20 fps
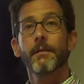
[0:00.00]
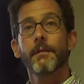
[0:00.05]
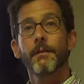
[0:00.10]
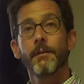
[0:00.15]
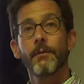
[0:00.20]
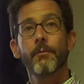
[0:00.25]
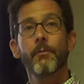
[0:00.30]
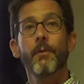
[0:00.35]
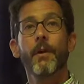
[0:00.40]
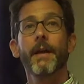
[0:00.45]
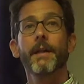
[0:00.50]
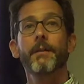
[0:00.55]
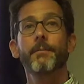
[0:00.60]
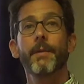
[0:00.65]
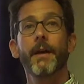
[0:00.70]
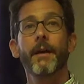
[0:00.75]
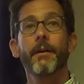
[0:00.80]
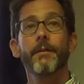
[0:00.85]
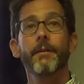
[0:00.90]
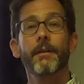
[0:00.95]
You read
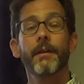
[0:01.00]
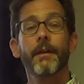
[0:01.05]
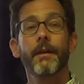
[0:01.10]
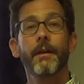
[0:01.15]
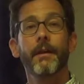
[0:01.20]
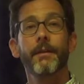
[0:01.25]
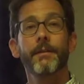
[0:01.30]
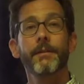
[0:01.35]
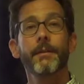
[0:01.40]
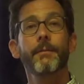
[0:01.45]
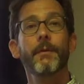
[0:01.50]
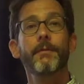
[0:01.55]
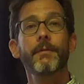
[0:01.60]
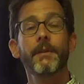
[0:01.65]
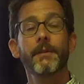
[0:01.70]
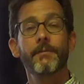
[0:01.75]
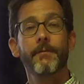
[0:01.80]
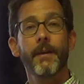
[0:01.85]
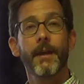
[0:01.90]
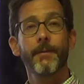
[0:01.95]
about some of
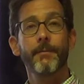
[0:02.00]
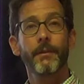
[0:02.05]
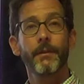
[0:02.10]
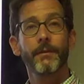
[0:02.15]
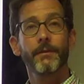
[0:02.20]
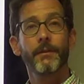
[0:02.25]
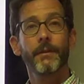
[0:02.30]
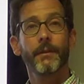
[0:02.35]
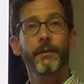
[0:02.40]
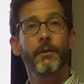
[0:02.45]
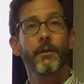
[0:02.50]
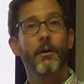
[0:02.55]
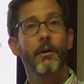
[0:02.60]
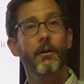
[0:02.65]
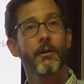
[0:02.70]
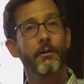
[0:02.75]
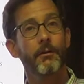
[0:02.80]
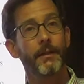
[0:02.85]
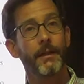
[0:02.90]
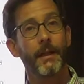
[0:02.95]
these families in
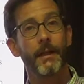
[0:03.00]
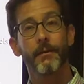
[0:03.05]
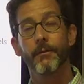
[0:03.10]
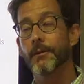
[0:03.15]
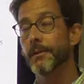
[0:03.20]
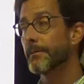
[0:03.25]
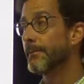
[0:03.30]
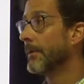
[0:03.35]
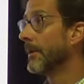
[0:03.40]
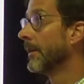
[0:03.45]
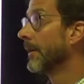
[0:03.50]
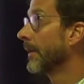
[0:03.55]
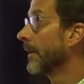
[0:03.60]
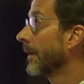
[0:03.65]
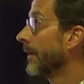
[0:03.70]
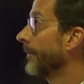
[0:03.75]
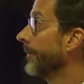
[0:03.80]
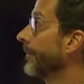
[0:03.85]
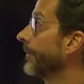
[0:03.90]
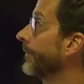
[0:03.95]
Carl and Ira's book.
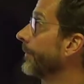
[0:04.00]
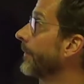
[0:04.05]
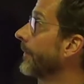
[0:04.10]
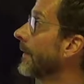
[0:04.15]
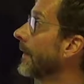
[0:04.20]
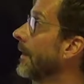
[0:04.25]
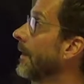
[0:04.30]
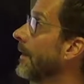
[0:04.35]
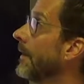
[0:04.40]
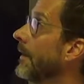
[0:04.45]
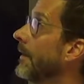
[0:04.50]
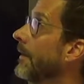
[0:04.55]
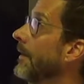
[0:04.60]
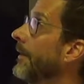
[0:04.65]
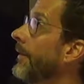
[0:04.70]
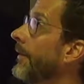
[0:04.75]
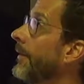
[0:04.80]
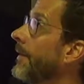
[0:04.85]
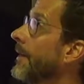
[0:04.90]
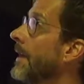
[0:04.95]

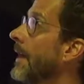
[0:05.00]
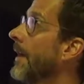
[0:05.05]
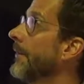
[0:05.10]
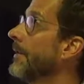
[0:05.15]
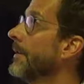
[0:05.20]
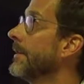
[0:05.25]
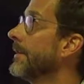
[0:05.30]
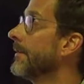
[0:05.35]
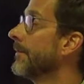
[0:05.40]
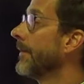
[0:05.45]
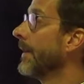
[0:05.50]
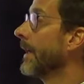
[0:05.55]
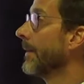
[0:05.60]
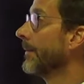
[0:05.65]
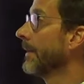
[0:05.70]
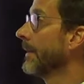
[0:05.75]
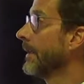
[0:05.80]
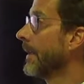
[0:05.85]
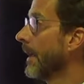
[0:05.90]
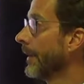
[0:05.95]
This is the Evans
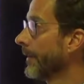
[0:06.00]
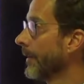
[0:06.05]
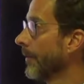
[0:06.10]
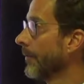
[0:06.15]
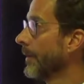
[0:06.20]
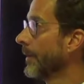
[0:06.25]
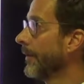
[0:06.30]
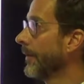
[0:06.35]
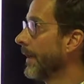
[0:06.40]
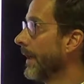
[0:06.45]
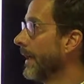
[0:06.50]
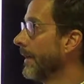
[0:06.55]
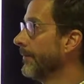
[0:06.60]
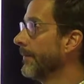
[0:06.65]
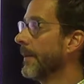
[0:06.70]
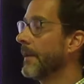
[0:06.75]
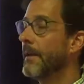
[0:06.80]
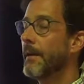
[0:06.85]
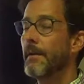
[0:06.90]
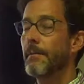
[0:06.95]
family, not their real name,
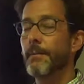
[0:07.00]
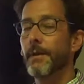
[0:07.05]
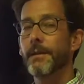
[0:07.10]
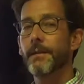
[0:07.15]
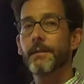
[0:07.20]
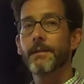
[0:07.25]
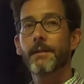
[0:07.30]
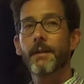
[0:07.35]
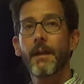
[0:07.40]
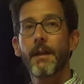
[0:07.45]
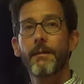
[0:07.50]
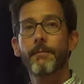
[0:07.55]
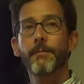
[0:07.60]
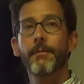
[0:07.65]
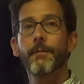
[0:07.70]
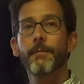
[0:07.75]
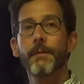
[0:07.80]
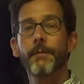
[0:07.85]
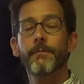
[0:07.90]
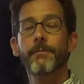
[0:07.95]
but this came
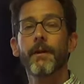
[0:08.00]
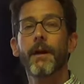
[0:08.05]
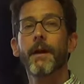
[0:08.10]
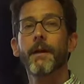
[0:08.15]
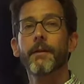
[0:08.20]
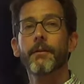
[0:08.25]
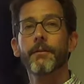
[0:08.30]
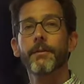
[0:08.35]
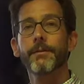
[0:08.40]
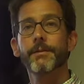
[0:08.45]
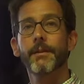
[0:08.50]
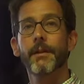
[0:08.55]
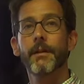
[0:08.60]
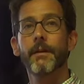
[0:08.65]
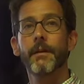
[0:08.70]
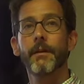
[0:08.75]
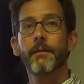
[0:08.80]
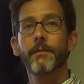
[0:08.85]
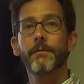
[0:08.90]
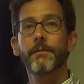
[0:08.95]
from the files
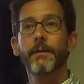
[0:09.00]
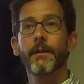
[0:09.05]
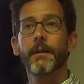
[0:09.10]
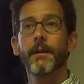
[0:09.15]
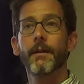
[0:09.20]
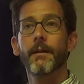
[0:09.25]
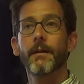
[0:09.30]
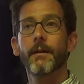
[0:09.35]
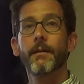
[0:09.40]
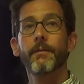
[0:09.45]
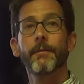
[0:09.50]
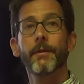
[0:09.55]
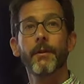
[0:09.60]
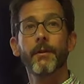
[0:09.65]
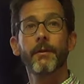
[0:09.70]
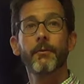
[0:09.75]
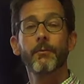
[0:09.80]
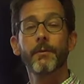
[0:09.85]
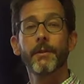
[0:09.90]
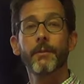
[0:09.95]
of a
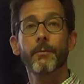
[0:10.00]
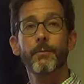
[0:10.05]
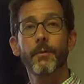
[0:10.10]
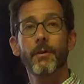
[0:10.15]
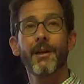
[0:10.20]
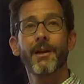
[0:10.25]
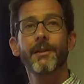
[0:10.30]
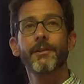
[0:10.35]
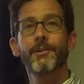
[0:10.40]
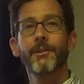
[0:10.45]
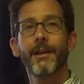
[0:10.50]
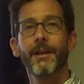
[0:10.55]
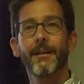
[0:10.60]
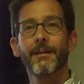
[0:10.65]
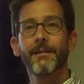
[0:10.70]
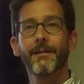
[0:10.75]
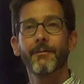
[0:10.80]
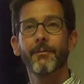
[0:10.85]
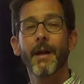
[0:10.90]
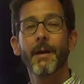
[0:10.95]
very real
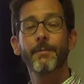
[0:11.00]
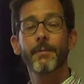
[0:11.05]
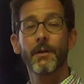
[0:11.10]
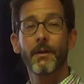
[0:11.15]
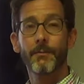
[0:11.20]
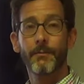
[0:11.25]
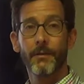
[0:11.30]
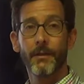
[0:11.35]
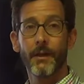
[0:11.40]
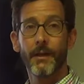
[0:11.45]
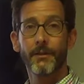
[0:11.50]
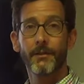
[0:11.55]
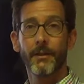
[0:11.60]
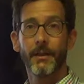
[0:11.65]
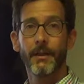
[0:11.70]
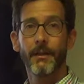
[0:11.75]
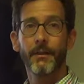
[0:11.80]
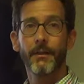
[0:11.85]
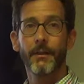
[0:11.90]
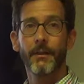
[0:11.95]
project, Wraparound
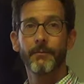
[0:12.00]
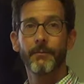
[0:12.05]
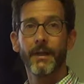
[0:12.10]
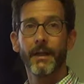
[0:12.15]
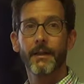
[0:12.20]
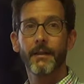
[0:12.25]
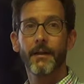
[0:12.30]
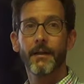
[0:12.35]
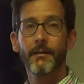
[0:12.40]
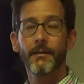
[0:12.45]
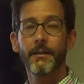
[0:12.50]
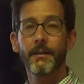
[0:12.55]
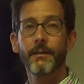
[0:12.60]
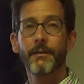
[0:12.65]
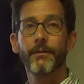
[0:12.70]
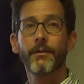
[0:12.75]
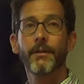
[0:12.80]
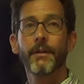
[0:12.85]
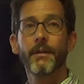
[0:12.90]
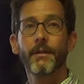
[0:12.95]
project, that my
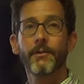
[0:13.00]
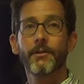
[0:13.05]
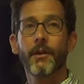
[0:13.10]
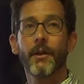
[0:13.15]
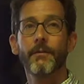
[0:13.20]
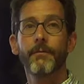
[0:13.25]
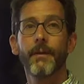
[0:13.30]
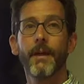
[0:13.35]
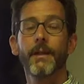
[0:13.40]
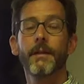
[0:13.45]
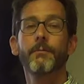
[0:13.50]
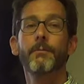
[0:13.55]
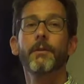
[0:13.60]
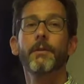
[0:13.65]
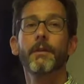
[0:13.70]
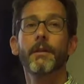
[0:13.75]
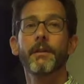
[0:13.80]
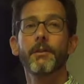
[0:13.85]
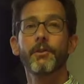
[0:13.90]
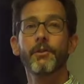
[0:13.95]
colleagues John
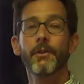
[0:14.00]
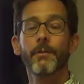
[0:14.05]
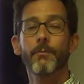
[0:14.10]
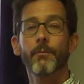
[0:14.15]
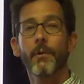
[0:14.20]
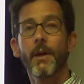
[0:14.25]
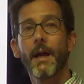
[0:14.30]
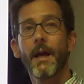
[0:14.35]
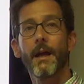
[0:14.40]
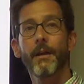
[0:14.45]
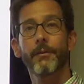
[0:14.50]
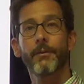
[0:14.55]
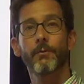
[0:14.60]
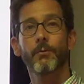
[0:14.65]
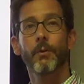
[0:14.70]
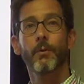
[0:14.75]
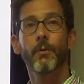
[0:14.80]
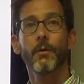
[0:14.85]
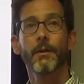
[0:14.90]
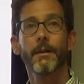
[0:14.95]
Vandenberg and Jim Rast
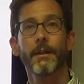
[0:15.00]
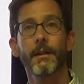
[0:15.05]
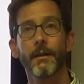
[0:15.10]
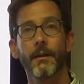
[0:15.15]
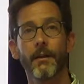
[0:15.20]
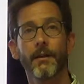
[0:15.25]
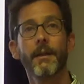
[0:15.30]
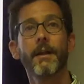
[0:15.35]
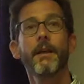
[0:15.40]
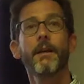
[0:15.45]
were working on.